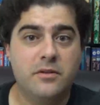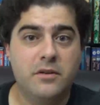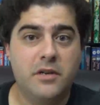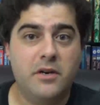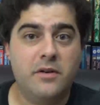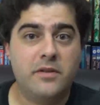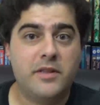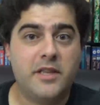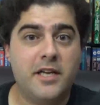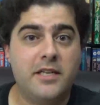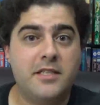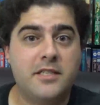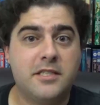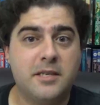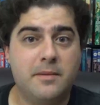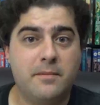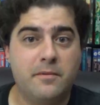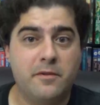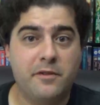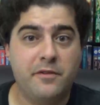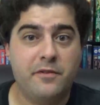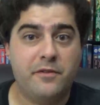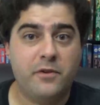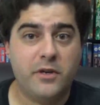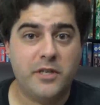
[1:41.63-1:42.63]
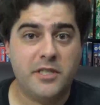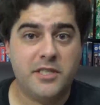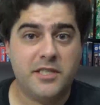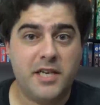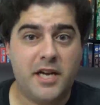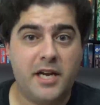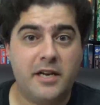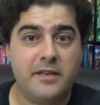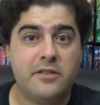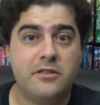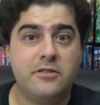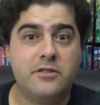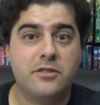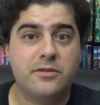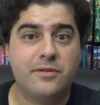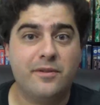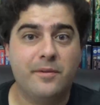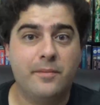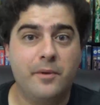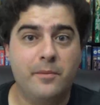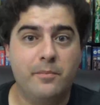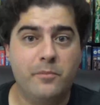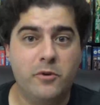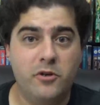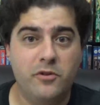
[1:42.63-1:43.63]
note that some of the voice actors
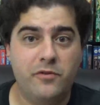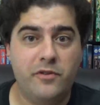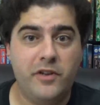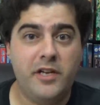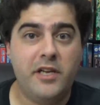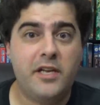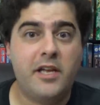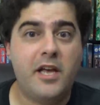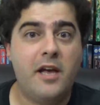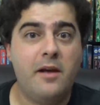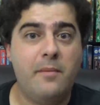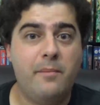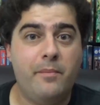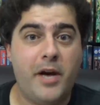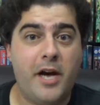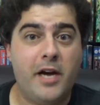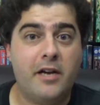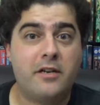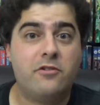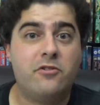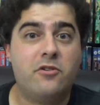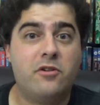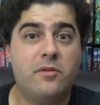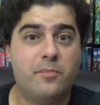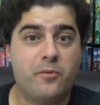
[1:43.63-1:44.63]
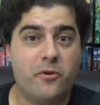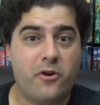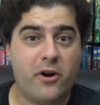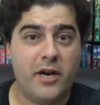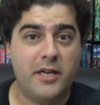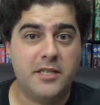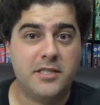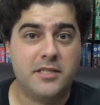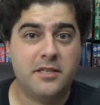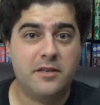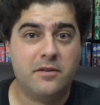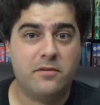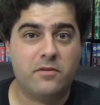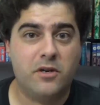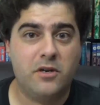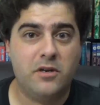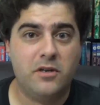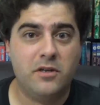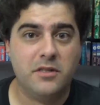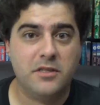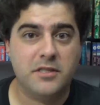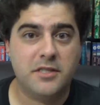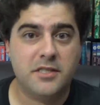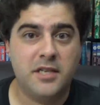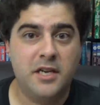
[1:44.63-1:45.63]
from the movie came back to reprise their
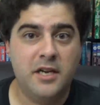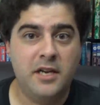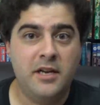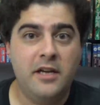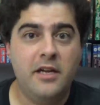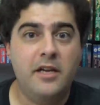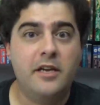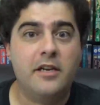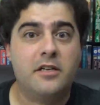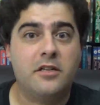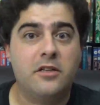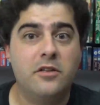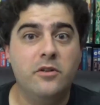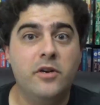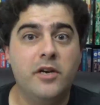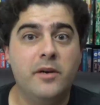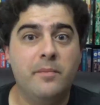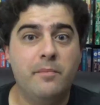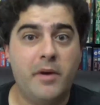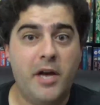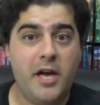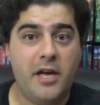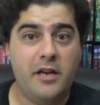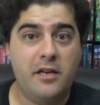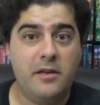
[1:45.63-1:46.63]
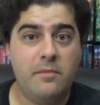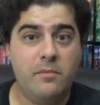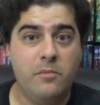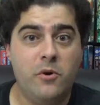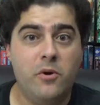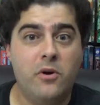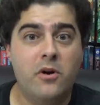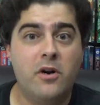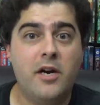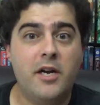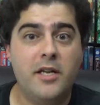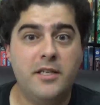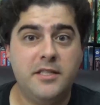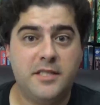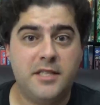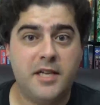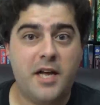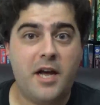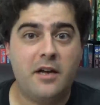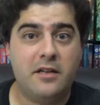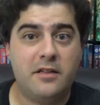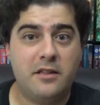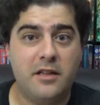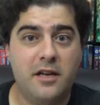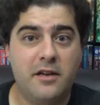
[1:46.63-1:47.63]
roles, including Mandy Moore and
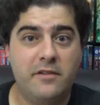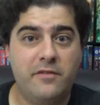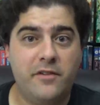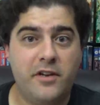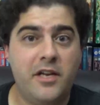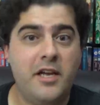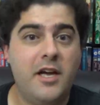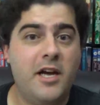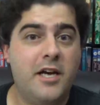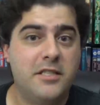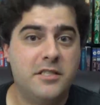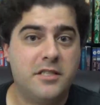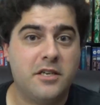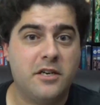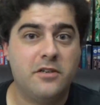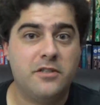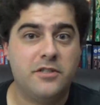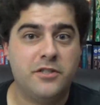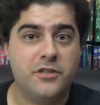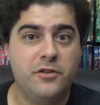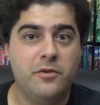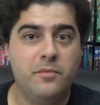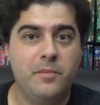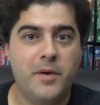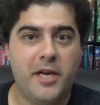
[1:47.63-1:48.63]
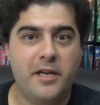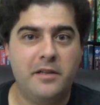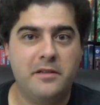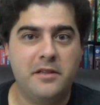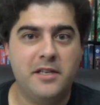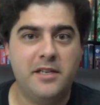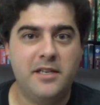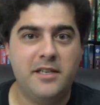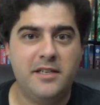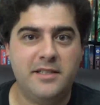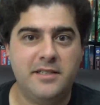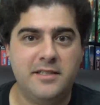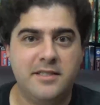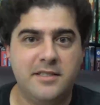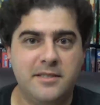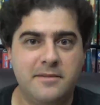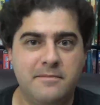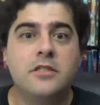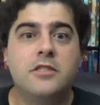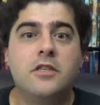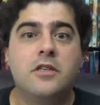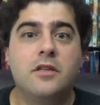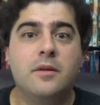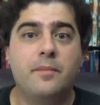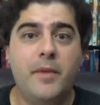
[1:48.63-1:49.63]
Zach Levy as our two main leads.
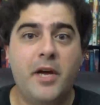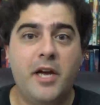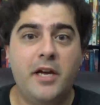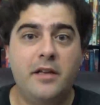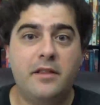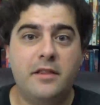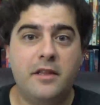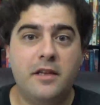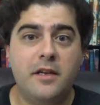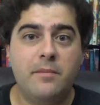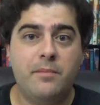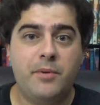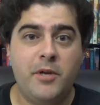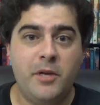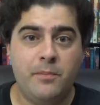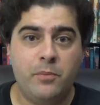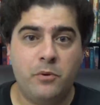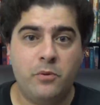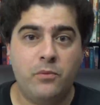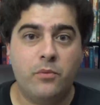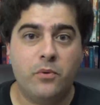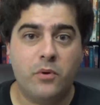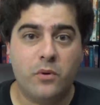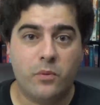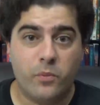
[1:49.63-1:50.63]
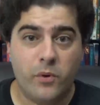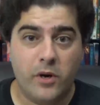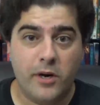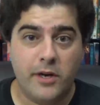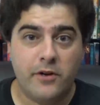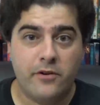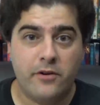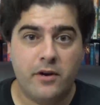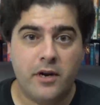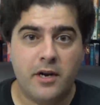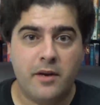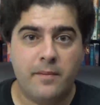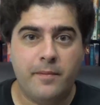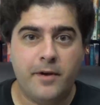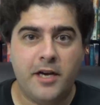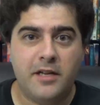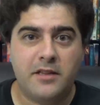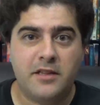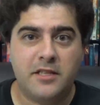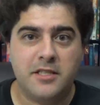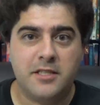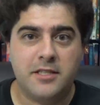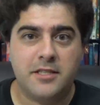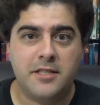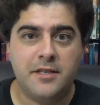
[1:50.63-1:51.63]
So the main thing people were wondering
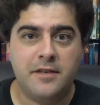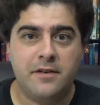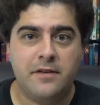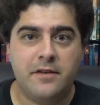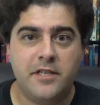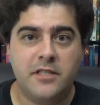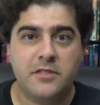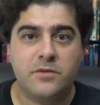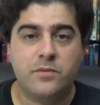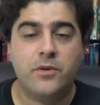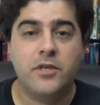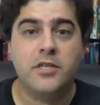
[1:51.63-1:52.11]
about this series